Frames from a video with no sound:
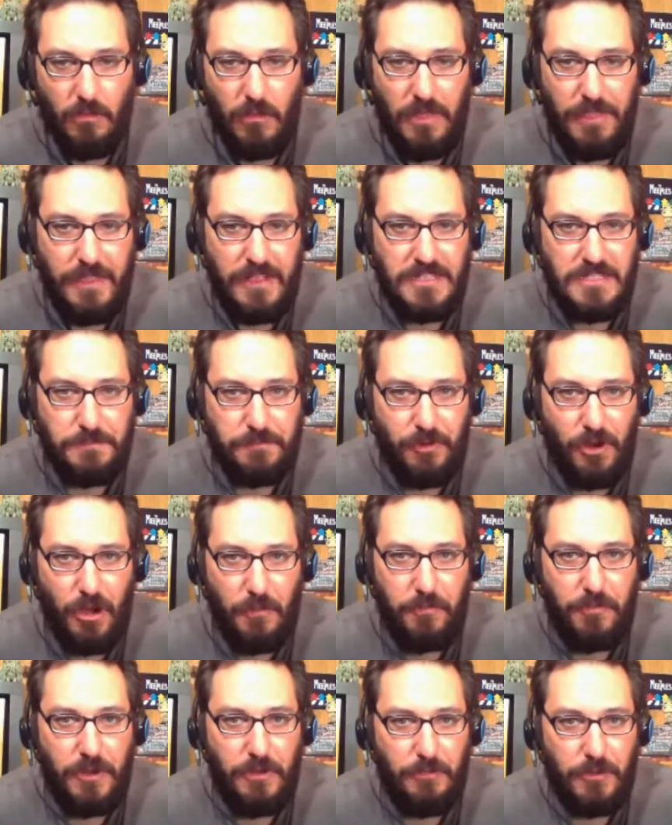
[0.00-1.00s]
Well, I think it's
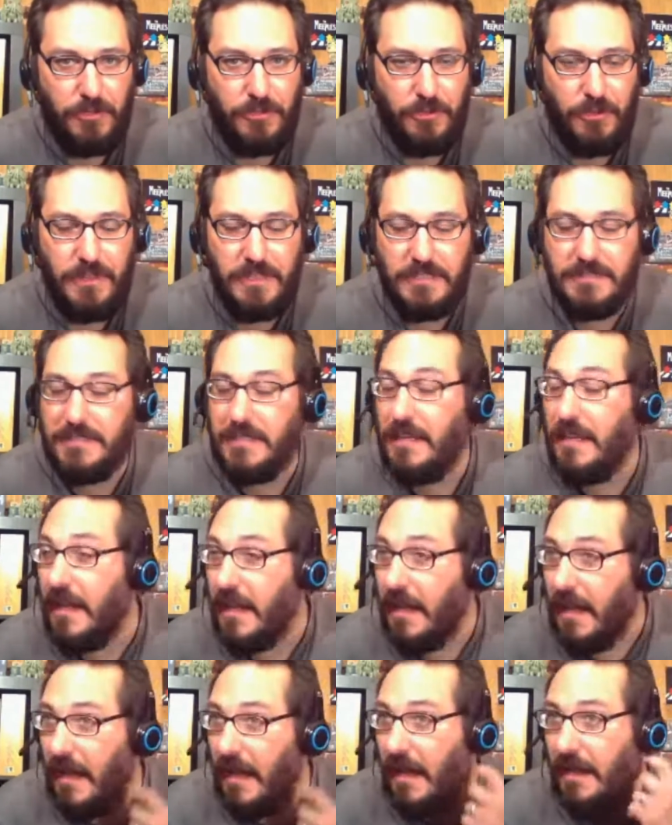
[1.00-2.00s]
appropriate we're doing this in
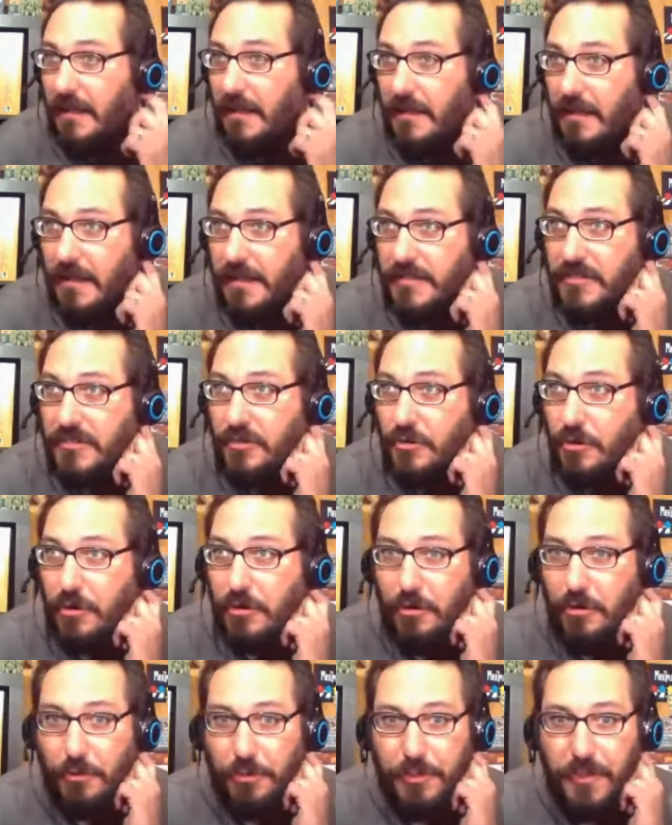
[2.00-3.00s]
a
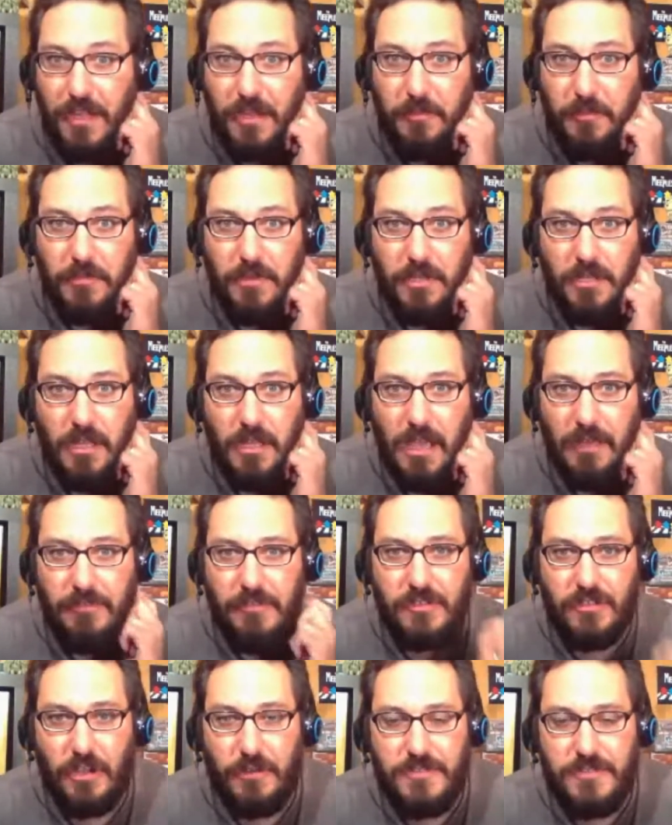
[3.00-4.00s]

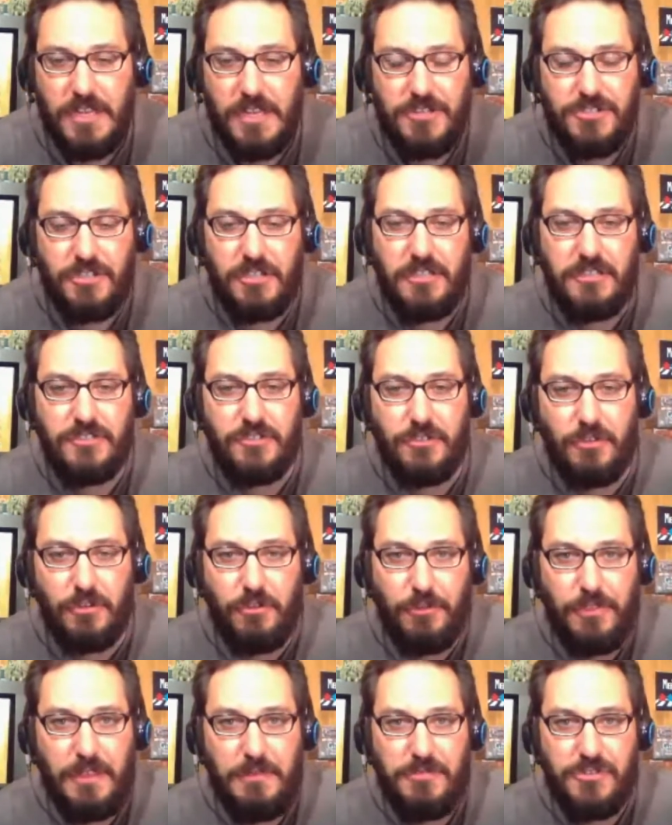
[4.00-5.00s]
having this conversation on a
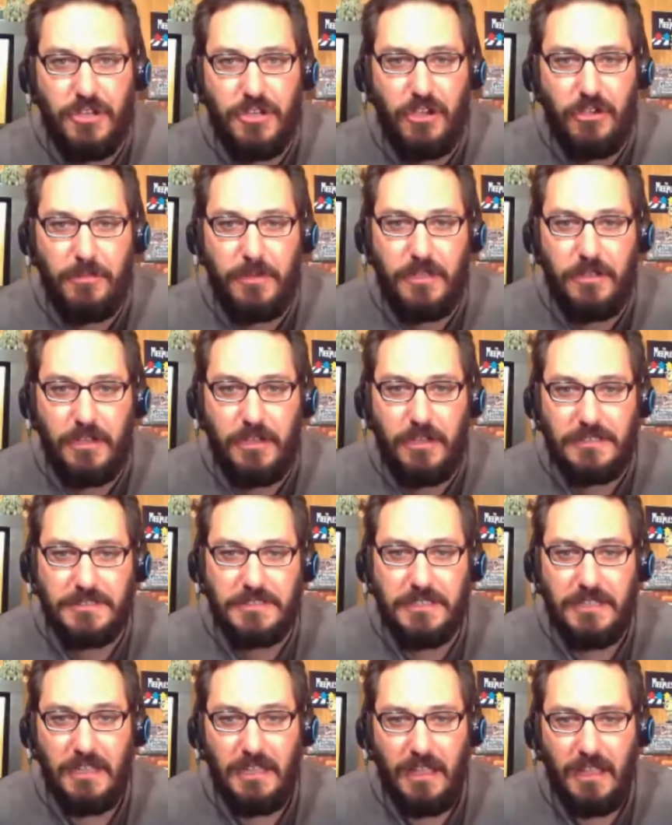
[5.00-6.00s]
historical themed show,
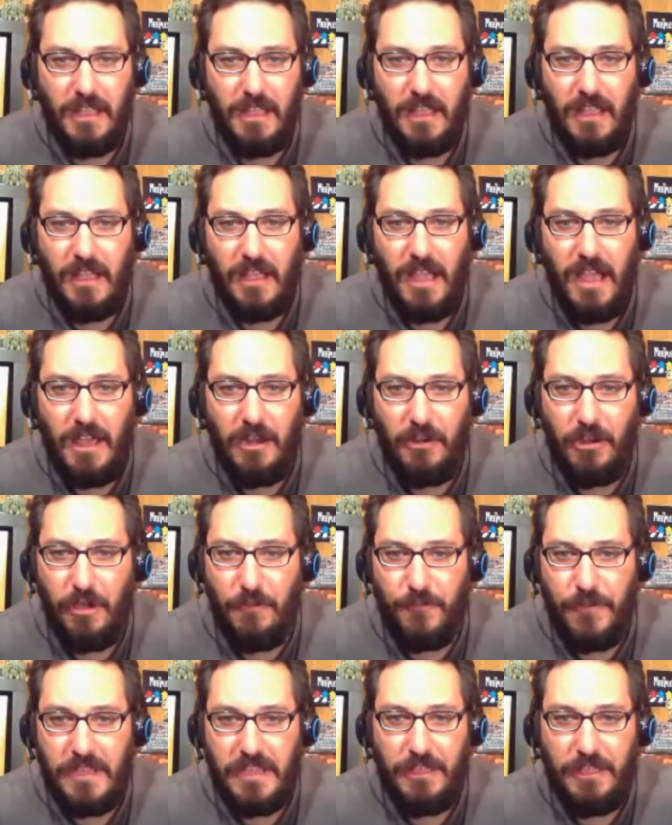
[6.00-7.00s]
because I
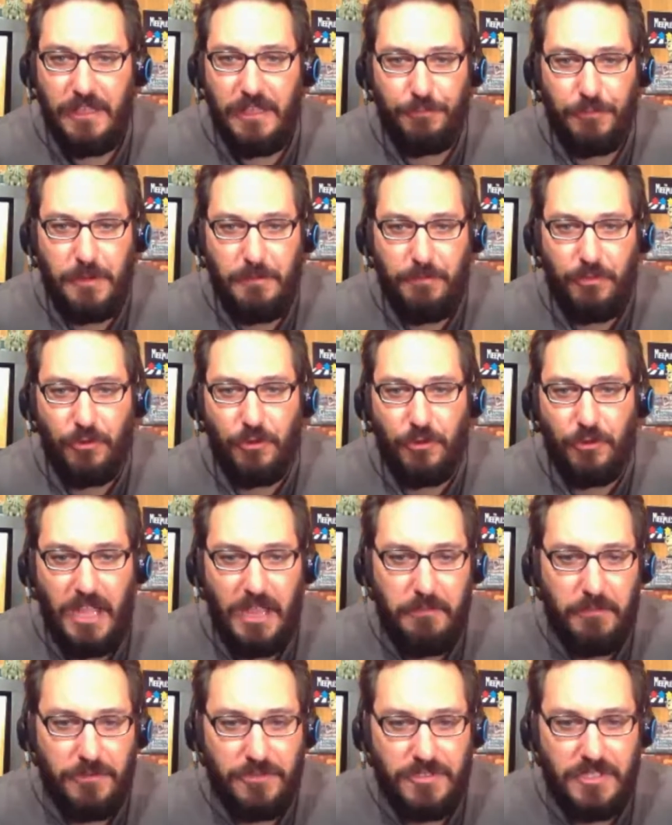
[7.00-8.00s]
don't know if we can get 3
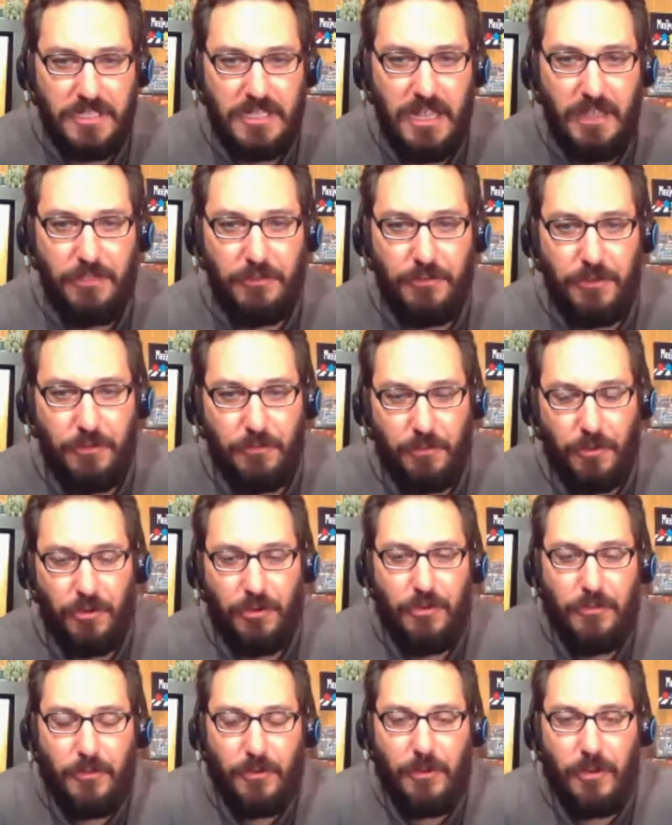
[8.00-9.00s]
board gamers together in a
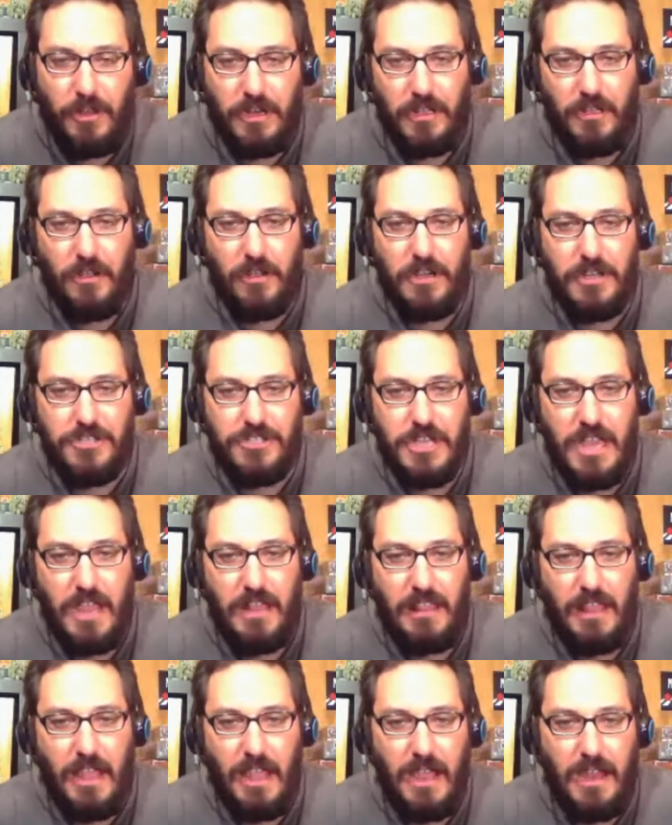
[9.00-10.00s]
room or on a
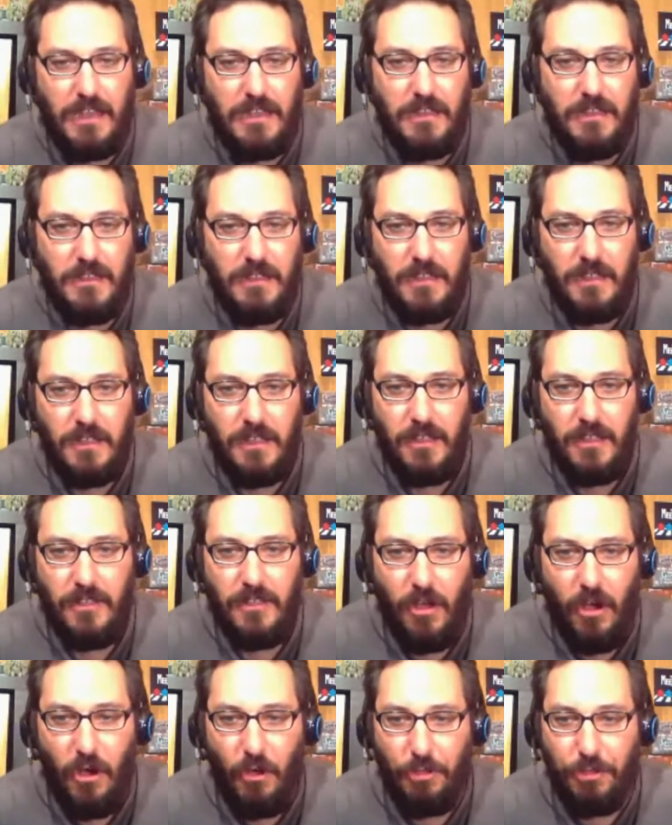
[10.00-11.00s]
chat line.
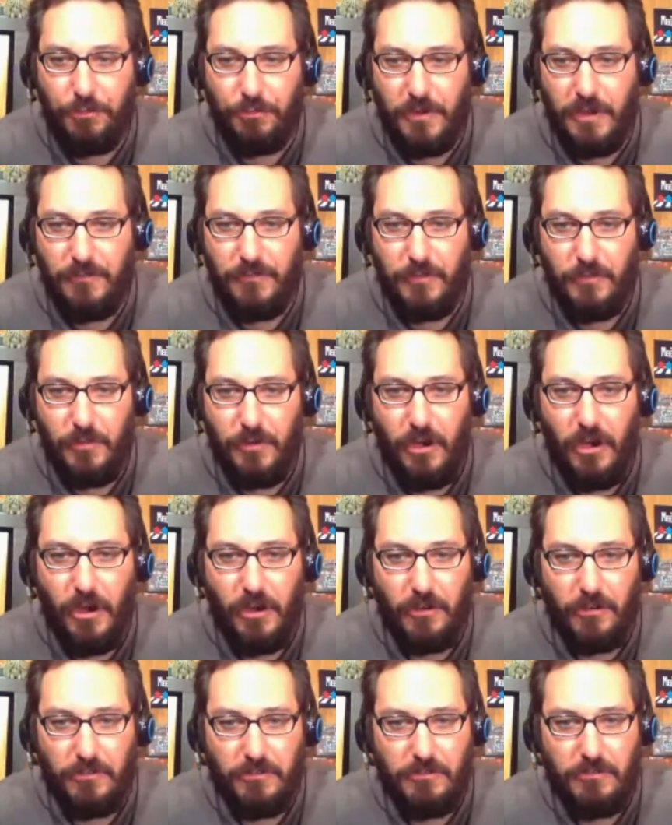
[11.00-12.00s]
All 3 of them
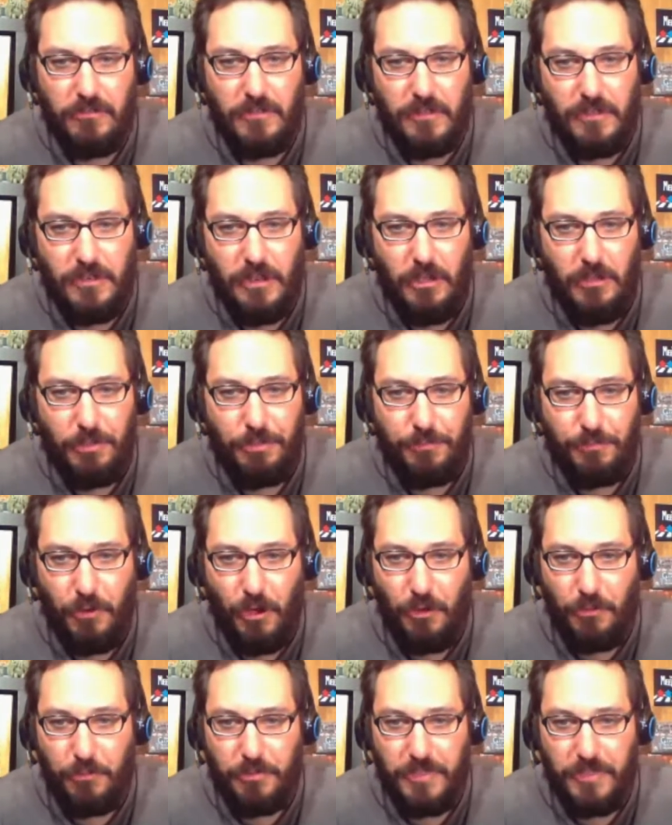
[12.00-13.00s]
aren't
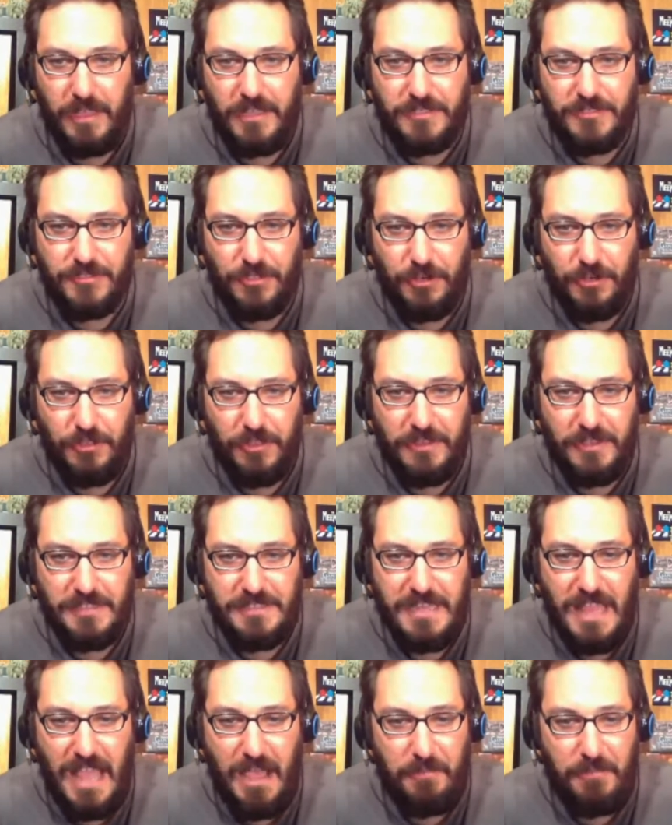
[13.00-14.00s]
enthralled with Kickstarter.
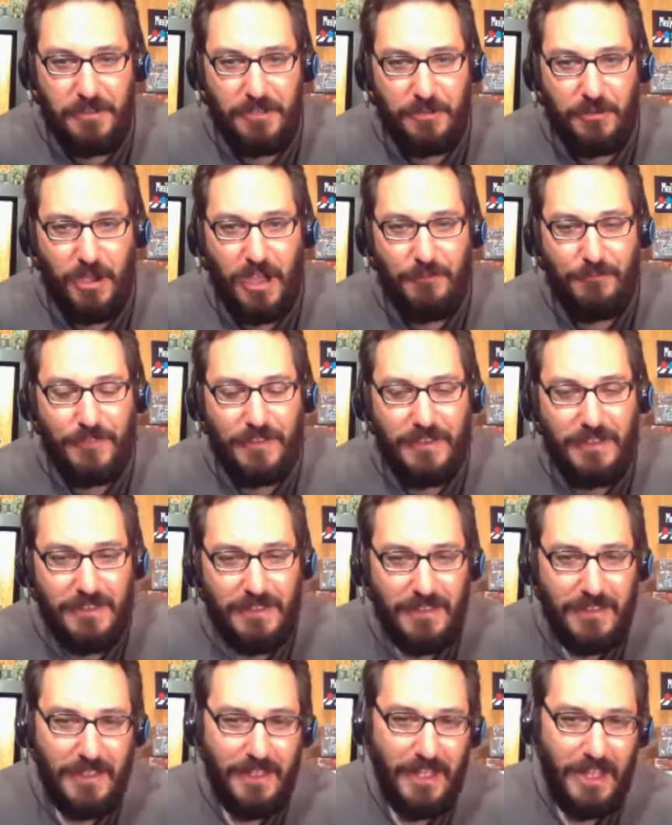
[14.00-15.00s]
That doesn't happen too
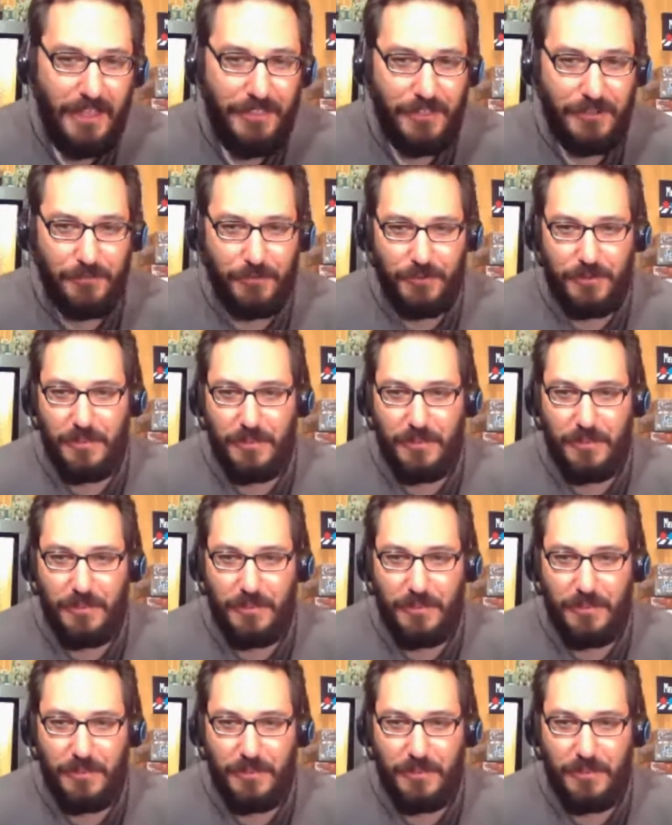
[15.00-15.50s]
often. I